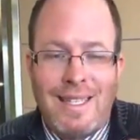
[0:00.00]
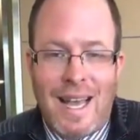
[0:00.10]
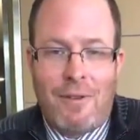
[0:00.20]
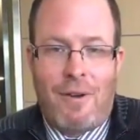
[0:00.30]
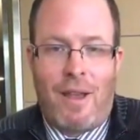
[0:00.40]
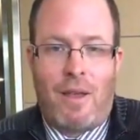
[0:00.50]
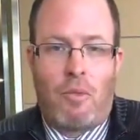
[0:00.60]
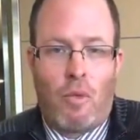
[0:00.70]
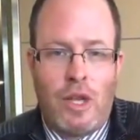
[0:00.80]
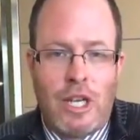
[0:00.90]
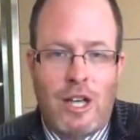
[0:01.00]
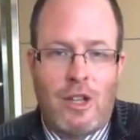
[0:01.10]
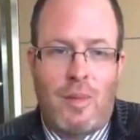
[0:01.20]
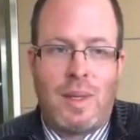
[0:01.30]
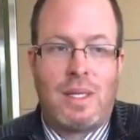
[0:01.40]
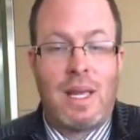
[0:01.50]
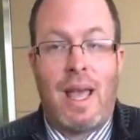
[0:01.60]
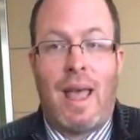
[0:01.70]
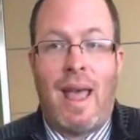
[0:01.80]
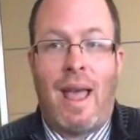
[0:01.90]
Identify them, reach out to them and
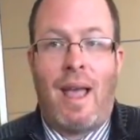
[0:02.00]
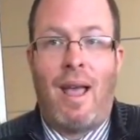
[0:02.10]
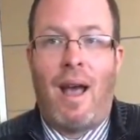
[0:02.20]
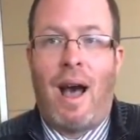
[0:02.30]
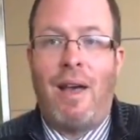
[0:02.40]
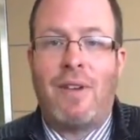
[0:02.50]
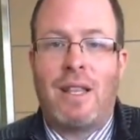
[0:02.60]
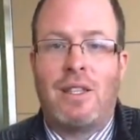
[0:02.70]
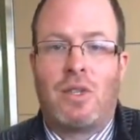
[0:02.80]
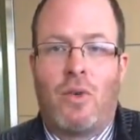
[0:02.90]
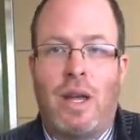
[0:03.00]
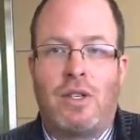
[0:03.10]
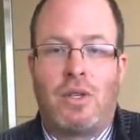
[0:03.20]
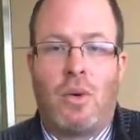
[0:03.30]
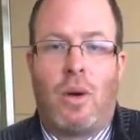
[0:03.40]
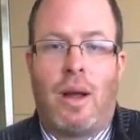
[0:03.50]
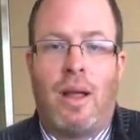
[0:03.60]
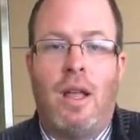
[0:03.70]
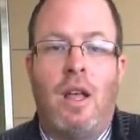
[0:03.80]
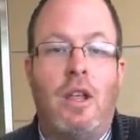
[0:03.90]
say, hey, I've got this great
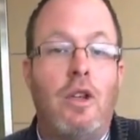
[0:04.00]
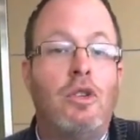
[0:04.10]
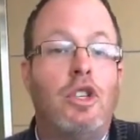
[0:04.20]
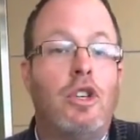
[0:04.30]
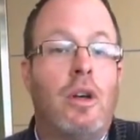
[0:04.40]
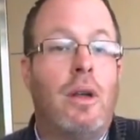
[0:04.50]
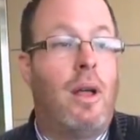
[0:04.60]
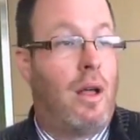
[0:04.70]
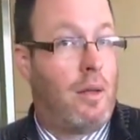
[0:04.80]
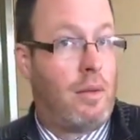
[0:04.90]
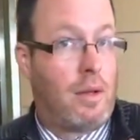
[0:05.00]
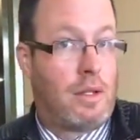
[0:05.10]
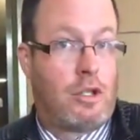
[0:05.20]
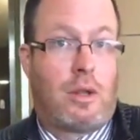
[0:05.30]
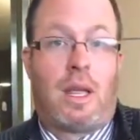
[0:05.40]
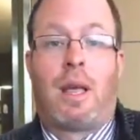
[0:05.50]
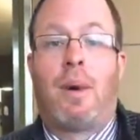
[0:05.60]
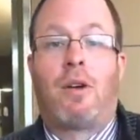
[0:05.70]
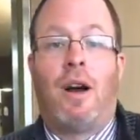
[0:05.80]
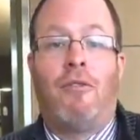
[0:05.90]
story. You should think
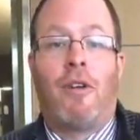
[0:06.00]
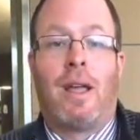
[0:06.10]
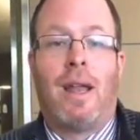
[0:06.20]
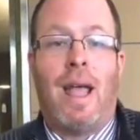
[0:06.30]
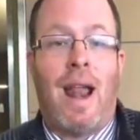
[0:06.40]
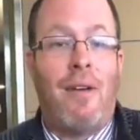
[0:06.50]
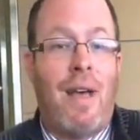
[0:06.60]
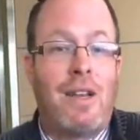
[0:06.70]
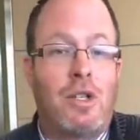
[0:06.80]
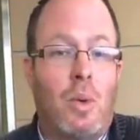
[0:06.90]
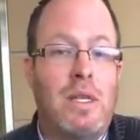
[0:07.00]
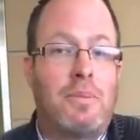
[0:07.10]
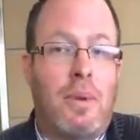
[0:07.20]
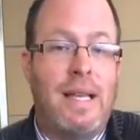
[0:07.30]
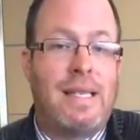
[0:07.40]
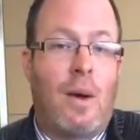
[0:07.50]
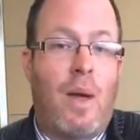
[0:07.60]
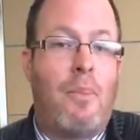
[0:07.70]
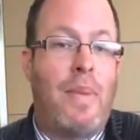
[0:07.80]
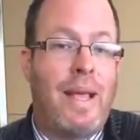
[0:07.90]
about covering it. And I've had stories placed that
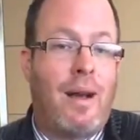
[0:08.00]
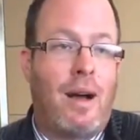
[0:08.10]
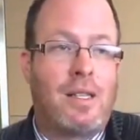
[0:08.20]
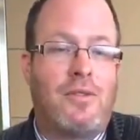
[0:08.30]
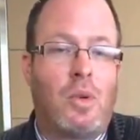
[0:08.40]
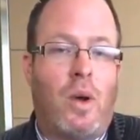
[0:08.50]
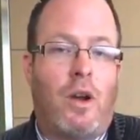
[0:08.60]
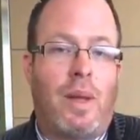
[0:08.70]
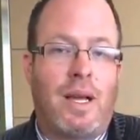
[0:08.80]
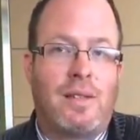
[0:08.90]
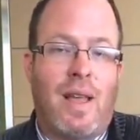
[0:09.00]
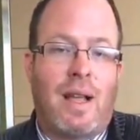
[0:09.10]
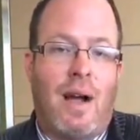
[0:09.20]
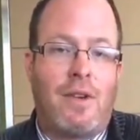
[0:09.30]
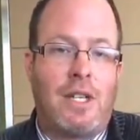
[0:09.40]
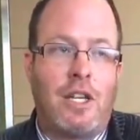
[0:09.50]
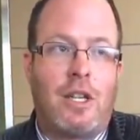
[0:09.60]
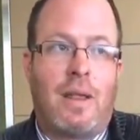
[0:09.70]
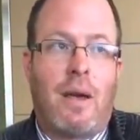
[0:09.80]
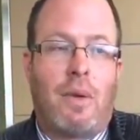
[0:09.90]
way because of Twitter, because of that
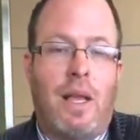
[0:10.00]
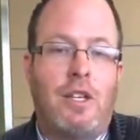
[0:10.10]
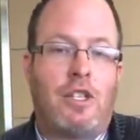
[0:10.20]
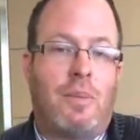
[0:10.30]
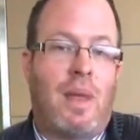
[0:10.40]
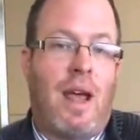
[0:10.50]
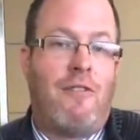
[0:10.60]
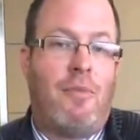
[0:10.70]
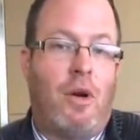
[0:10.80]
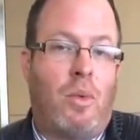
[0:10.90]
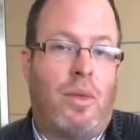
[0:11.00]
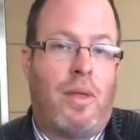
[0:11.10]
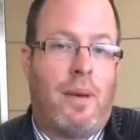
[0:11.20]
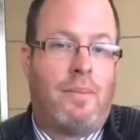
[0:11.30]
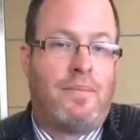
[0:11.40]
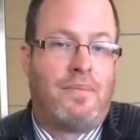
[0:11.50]
conversation and that relationship that I've built with them.